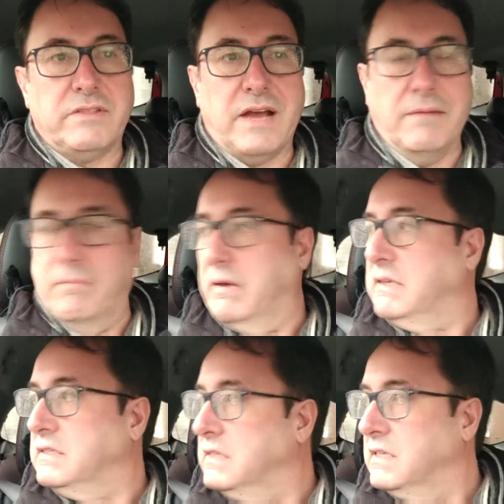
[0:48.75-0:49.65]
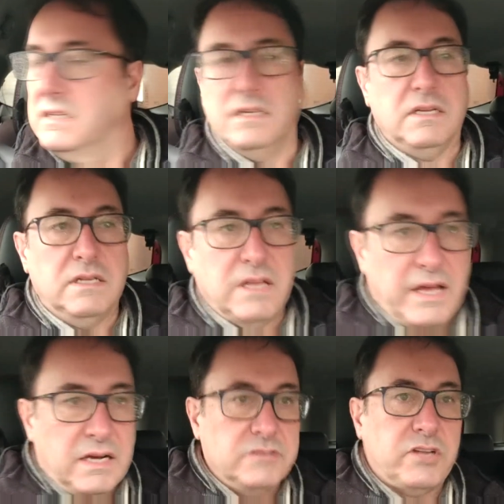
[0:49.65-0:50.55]
dumb.
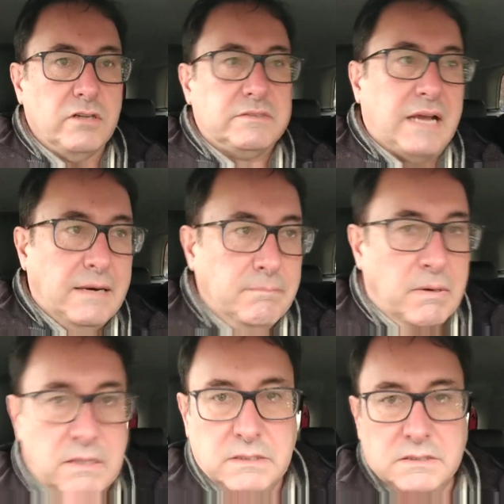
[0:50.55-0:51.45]
They are so dumb.